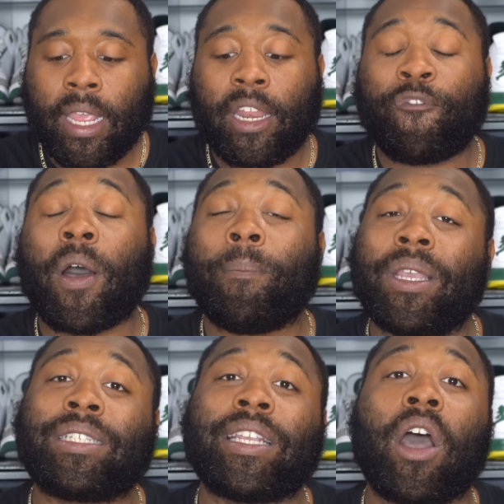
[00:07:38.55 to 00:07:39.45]
And if I
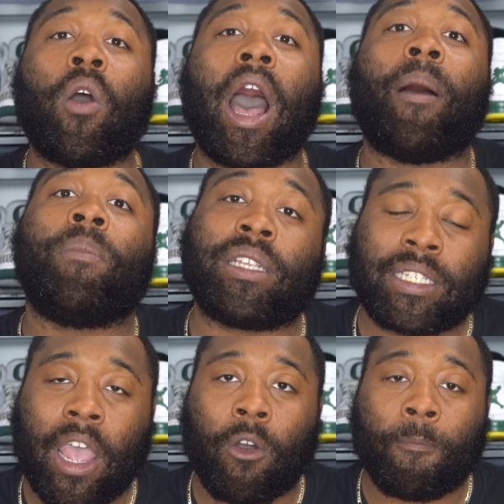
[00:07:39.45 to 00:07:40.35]
miss out, I
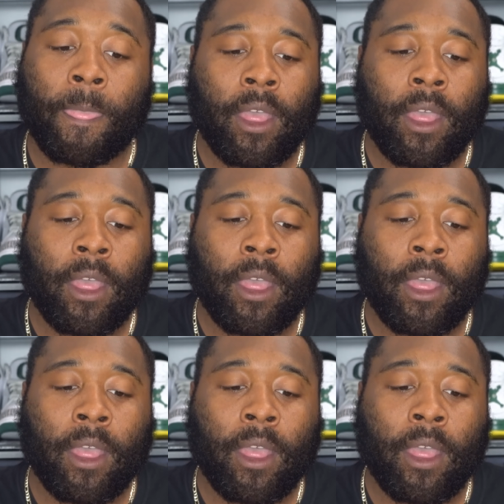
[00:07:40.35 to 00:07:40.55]
miss out."